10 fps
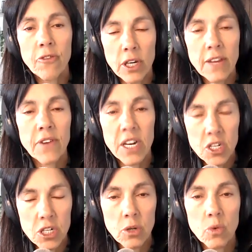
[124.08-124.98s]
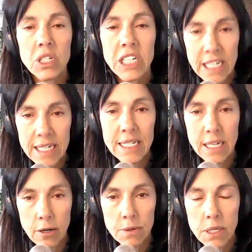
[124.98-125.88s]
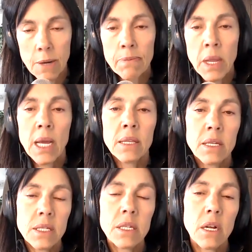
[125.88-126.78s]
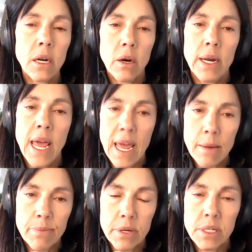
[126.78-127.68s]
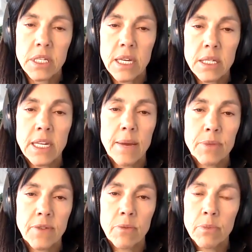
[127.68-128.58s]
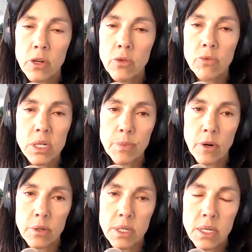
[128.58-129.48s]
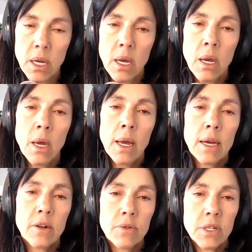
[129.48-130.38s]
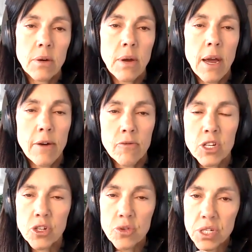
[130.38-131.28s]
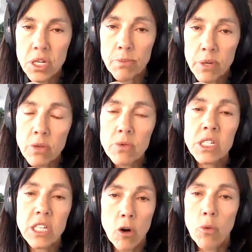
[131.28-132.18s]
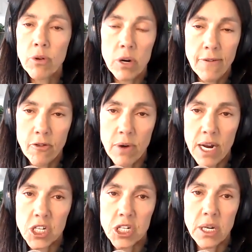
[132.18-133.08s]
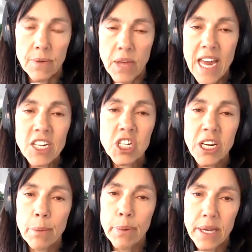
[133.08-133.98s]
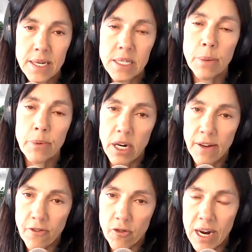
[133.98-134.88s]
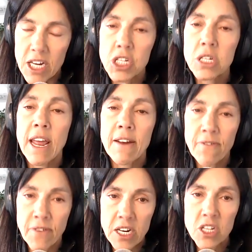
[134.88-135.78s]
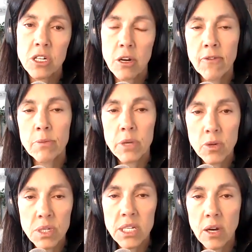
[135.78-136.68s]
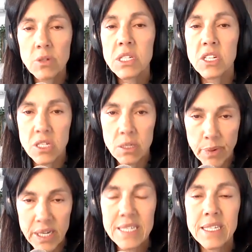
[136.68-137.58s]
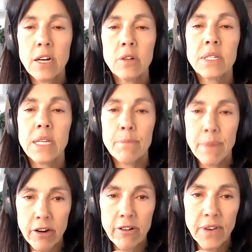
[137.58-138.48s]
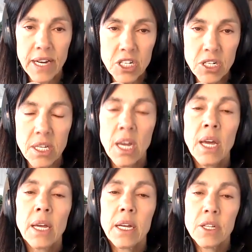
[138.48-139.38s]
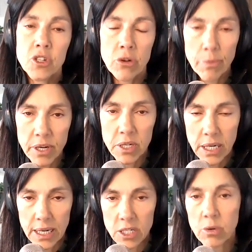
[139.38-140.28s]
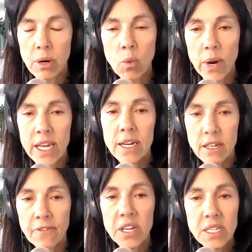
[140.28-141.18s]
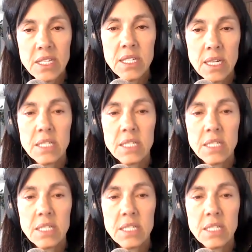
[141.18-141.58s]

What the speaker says: fully functional T cells. And this decline hampers the adaptive immune response. It also reduced immune cell proliferation. Aging impairs the proliferation and function of immune cells, such as B cells and macrophages, contributing to a weakened defense